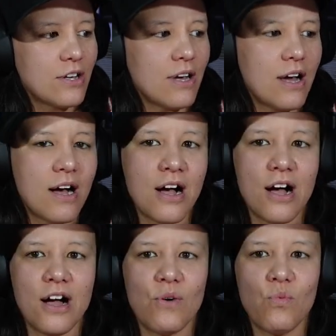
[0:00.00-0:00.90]

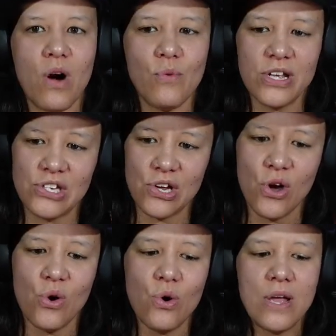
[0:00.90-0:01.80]
uh, what we
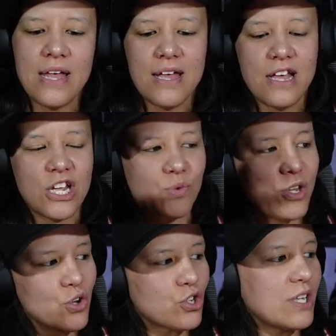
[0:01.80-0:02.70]
do is we
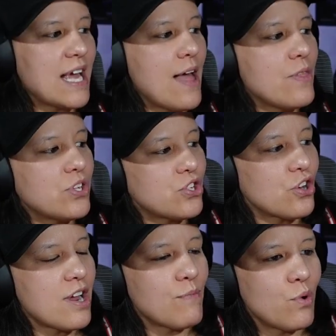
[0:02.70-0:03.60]
usually end the
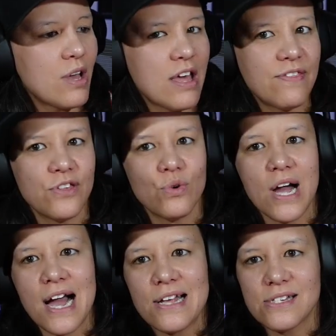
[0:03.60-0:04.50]
stream with you
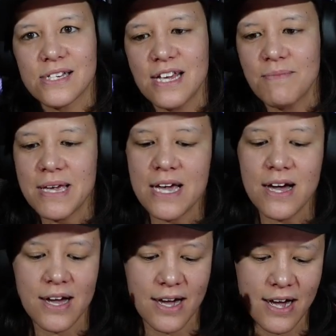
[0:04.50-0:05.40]
guys give me a,